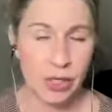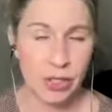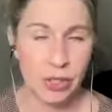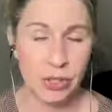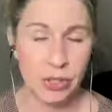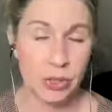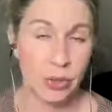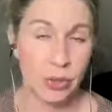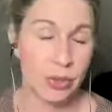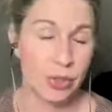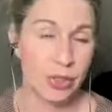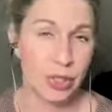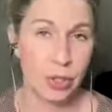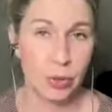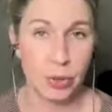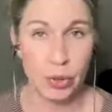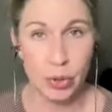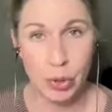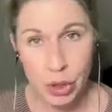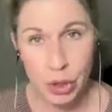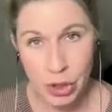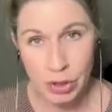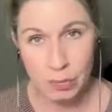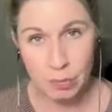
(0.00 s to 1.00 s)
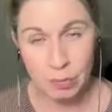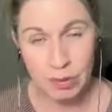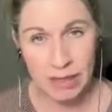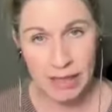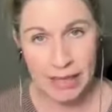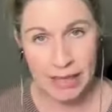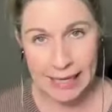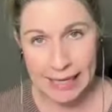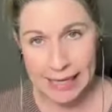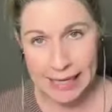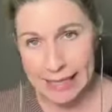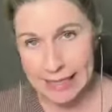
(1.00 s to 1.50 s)
certain nutrition
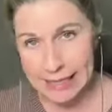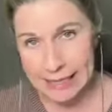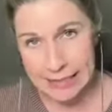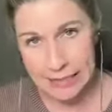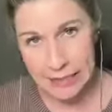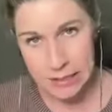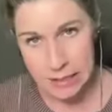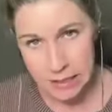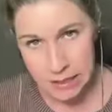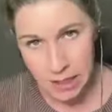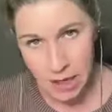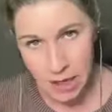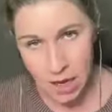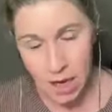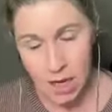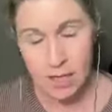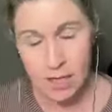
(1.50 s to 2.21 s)
plans,